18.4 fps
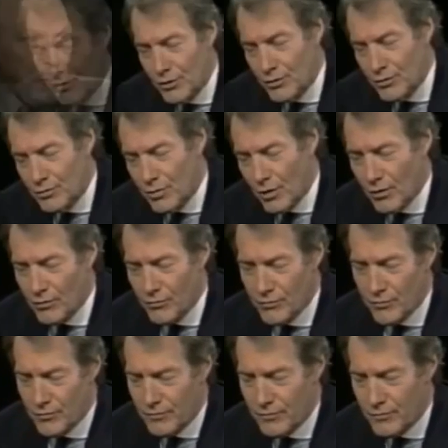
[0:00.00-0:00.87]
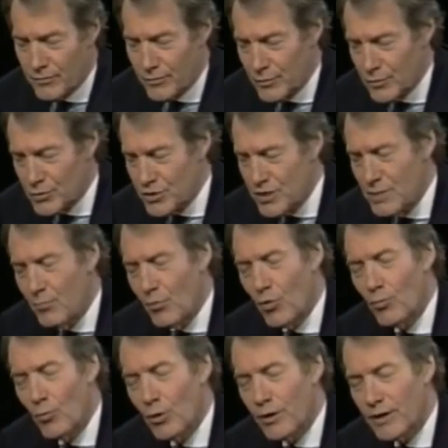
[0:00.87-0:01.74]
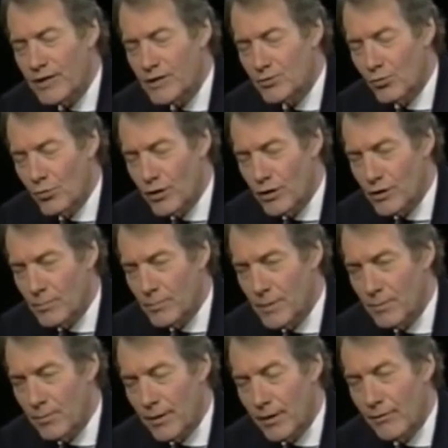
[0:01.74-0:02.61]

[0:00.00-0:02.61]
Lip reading: Do you see more and more kids wanting to be